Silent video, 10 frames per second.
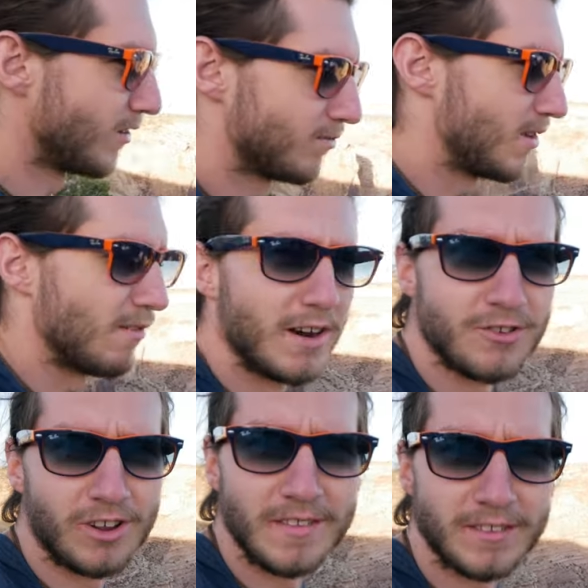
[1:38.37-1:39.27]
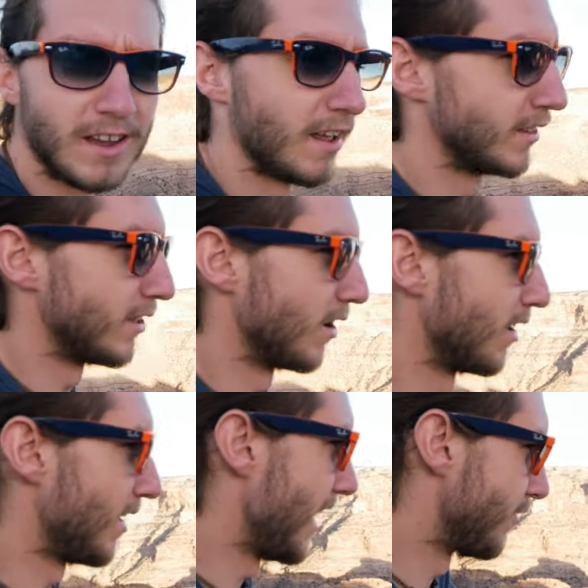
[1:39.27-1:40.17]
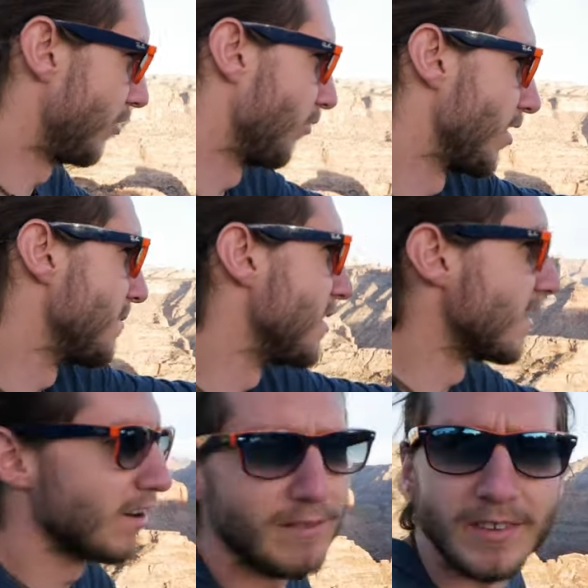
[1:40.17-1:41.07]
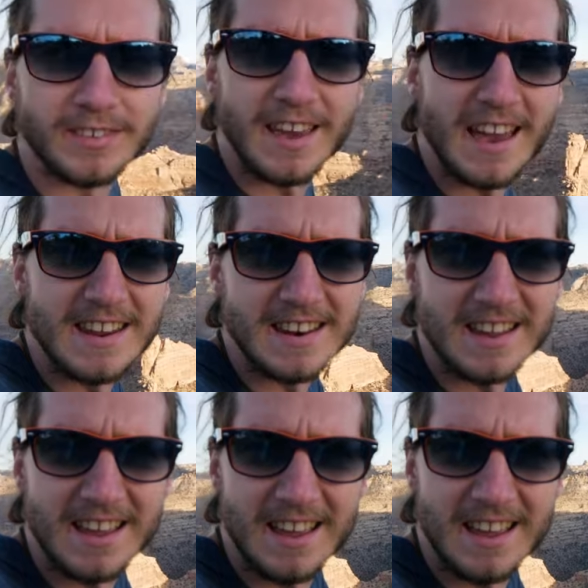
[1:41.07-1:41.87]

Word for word: It's not ridge line. It's kind of like the edge of the rim here of this canyon.